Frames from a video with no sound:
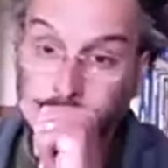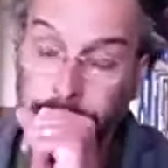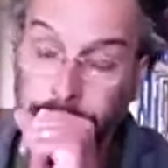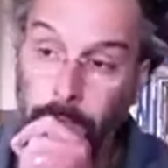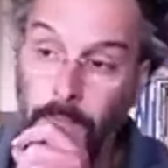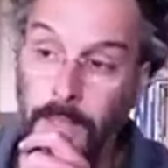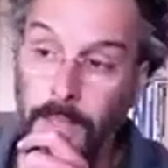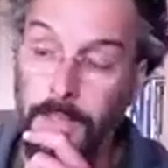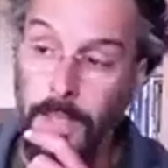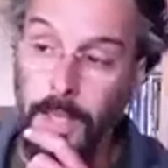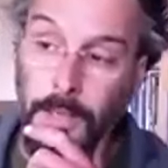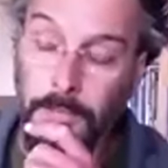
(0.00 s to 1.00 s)
And
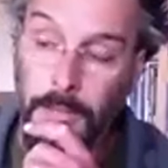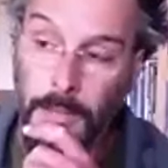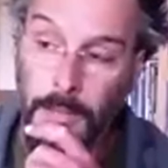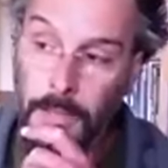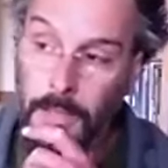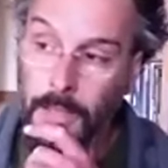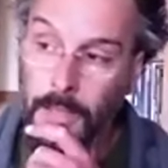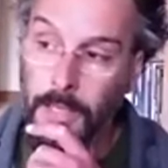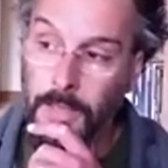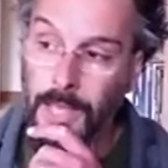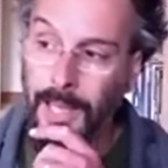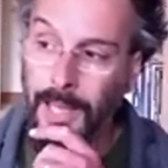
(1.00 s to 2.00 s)
that
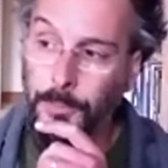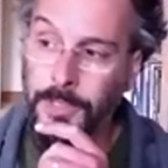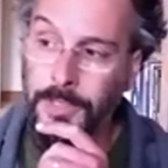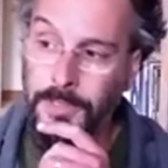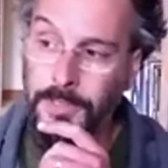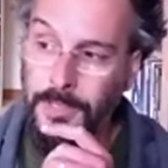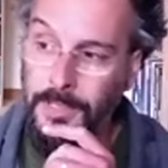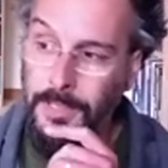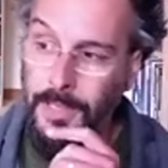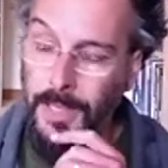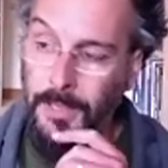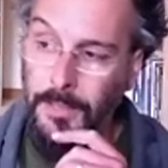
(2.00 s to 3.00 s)
allowed me to see
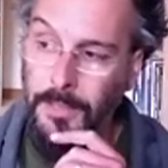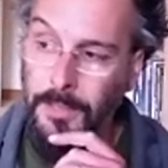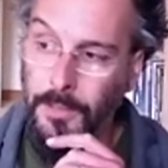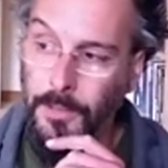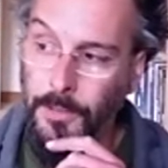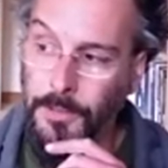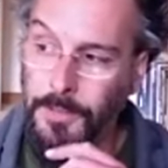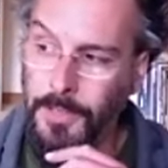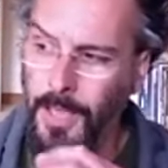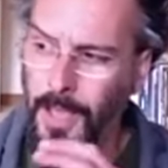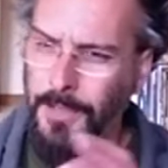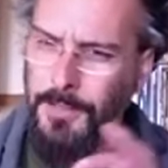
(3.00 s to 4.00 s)
that there's a
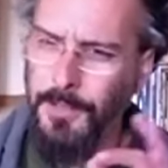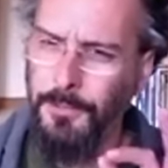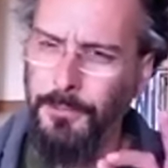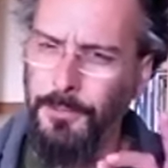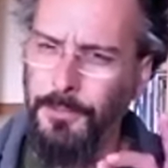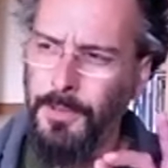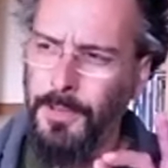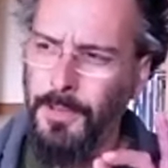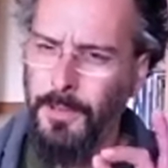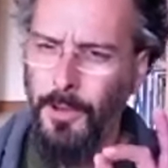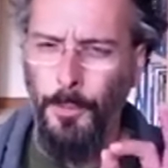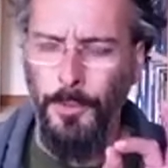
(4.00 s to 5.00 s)
kind of
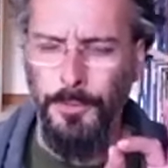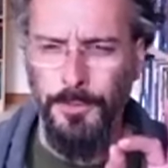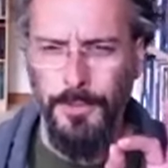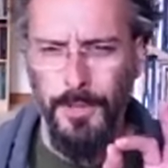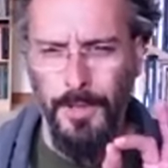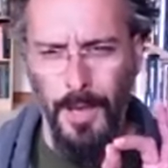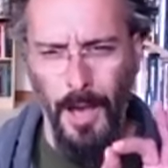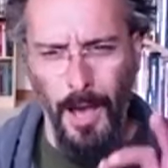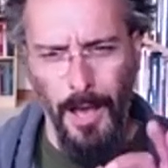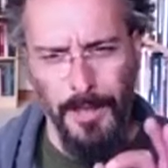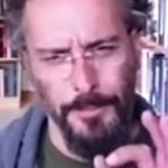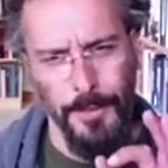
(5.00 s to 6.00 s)
almost
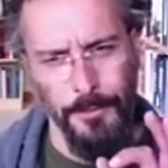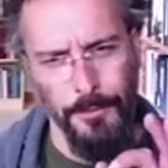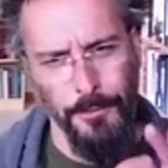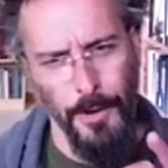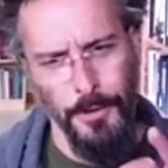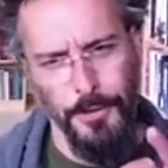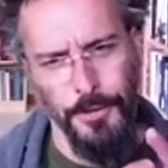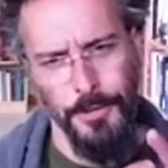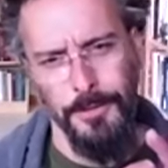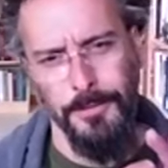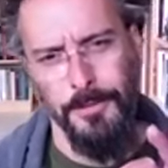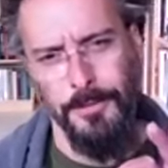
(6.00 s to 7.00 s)
cosmic
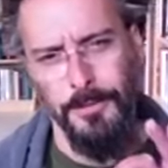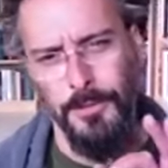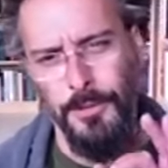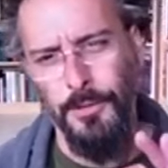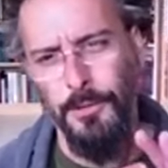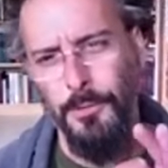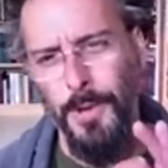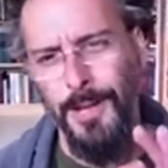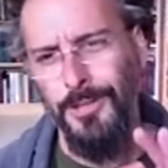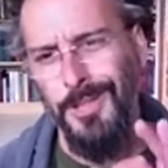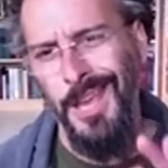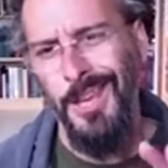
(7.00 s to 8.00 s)
function to
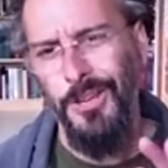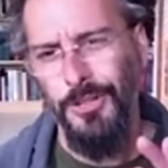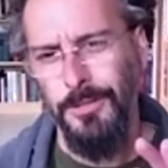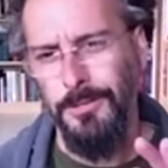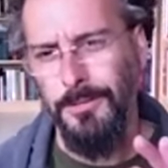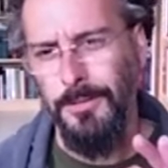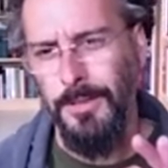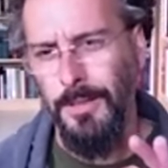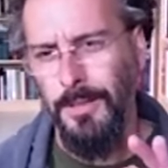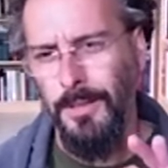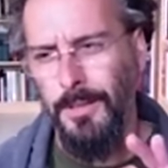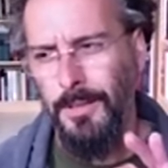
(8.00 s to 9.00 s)
education
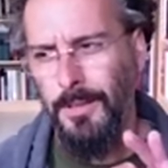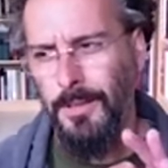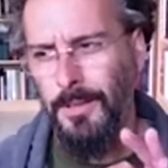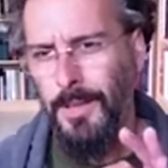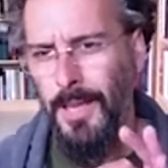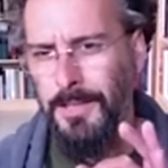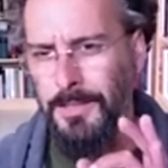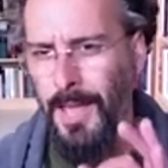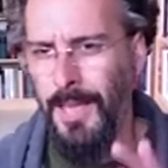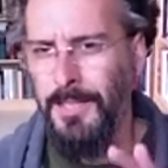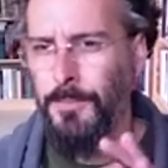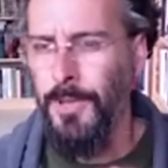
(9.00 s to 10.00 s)
as an
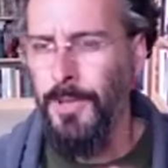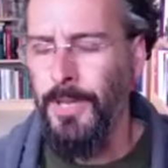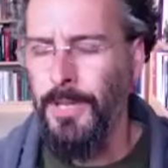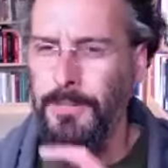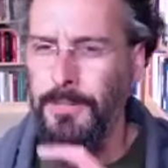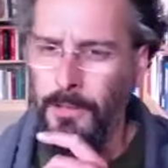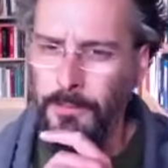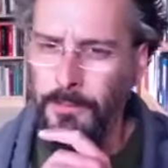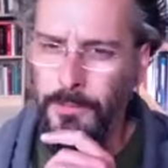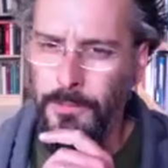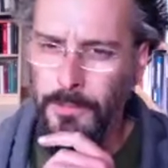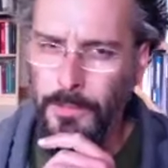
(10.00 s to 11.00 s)
aspect of
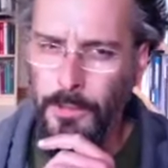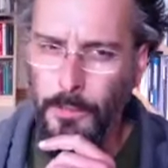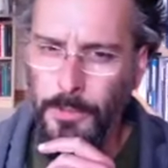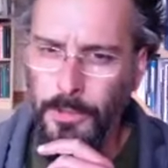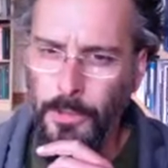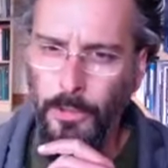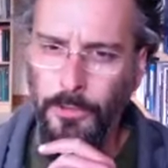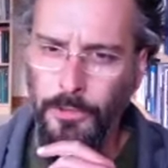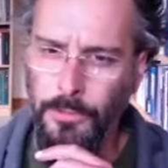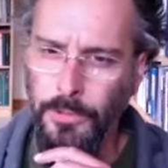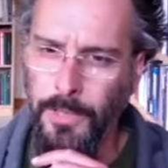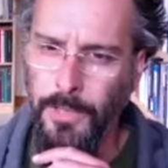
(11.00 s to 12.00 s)
human
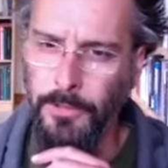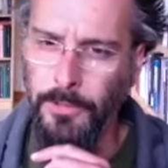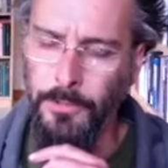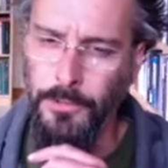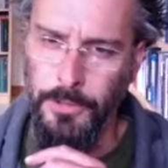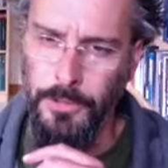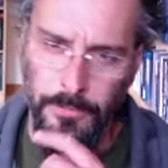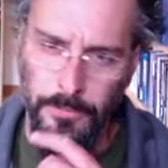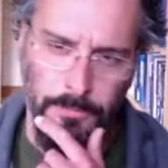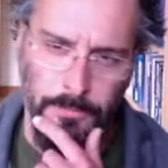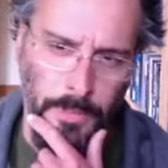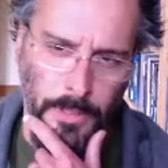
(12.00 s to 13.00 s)
cultural evolution.
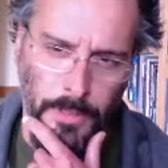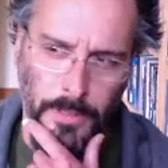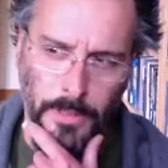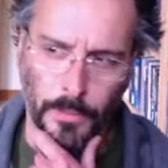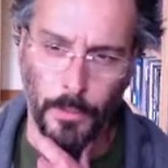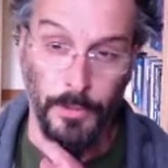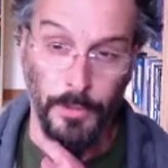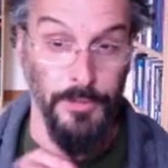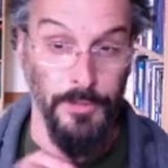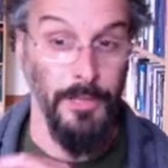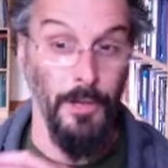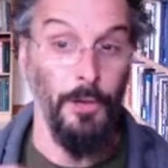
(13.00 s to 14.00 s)
If you
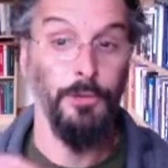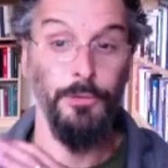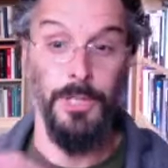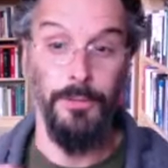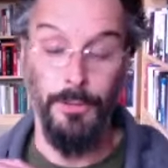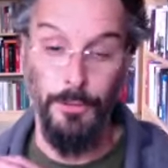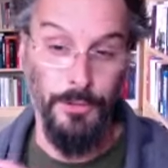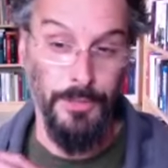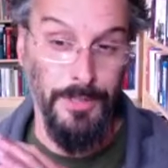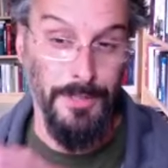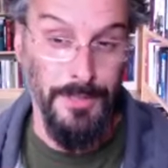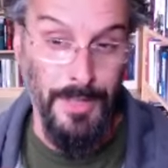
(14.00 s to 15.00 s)
understand cultural evolution
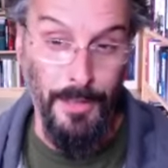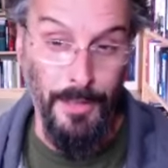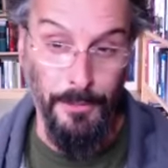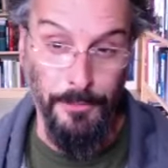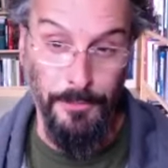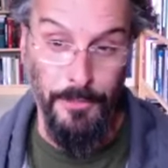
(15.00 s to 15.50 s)
itself